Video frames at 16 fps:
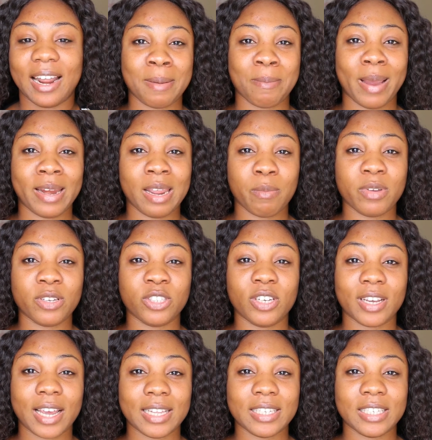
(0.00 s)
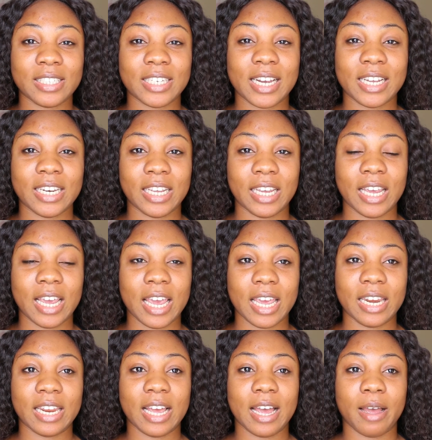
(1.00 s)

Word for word: And my name is Jackie Aina, and